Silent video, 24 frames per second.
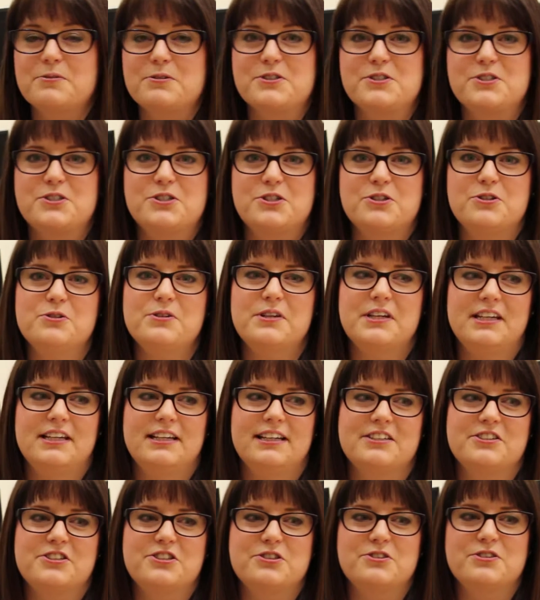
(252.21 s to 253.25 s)
was two key
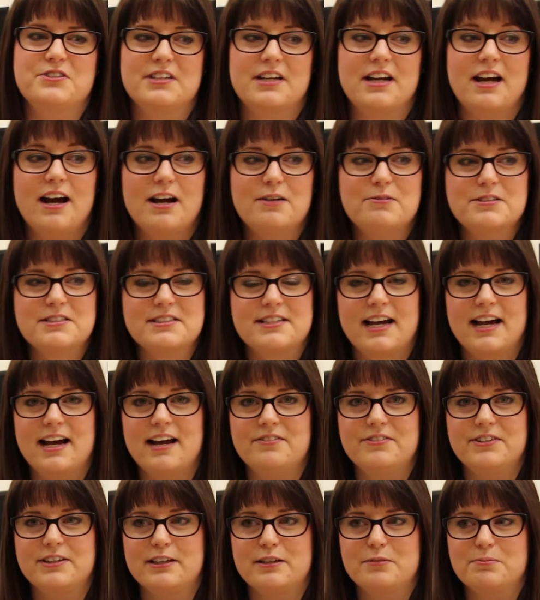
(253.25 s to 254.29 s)
issues that I was
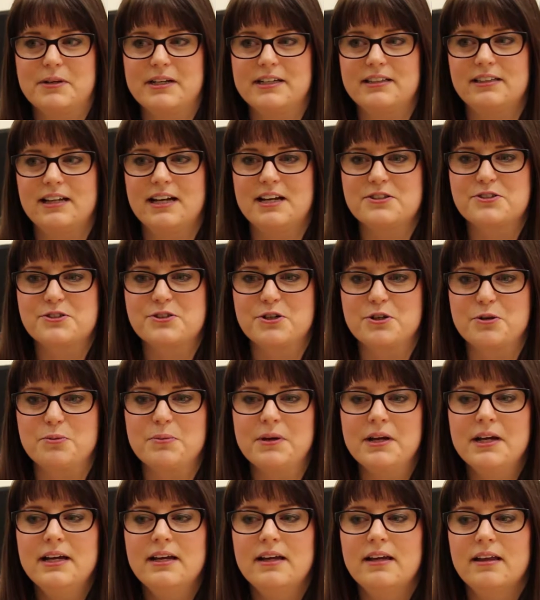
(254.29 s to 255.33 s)
having in my
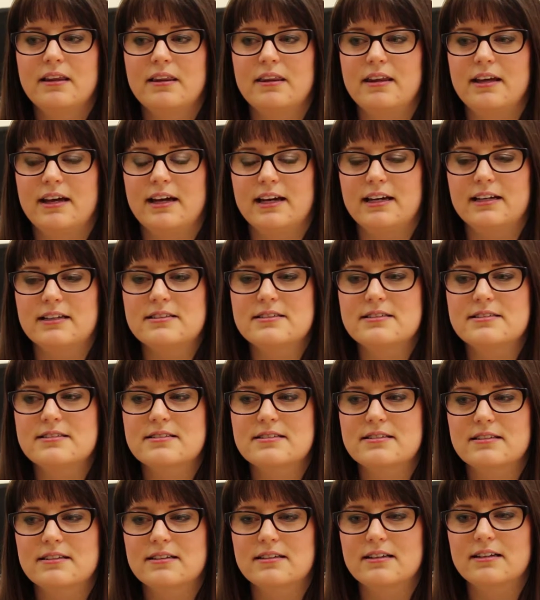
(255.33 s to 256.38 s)
classroom that
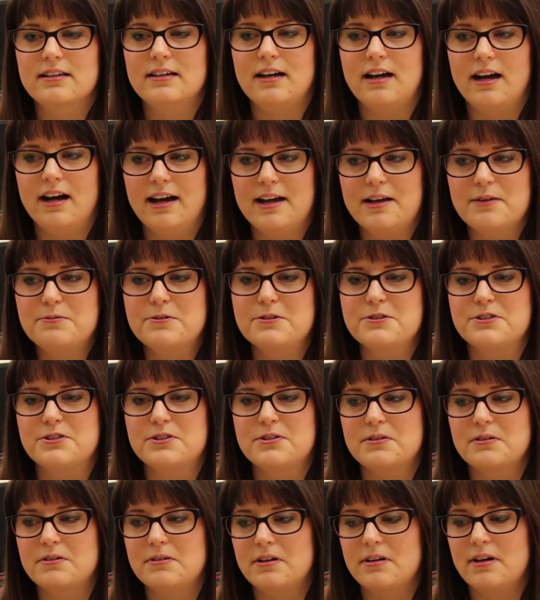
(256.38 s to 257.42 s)
I was
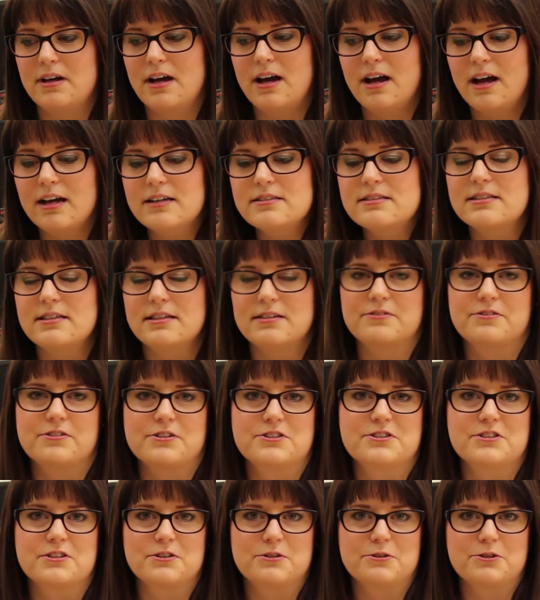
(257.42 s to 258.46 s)
hunting for
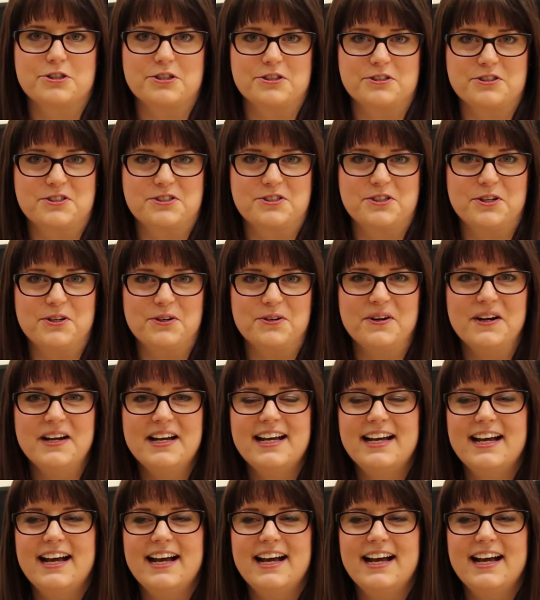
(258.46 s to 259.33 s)
solutions to.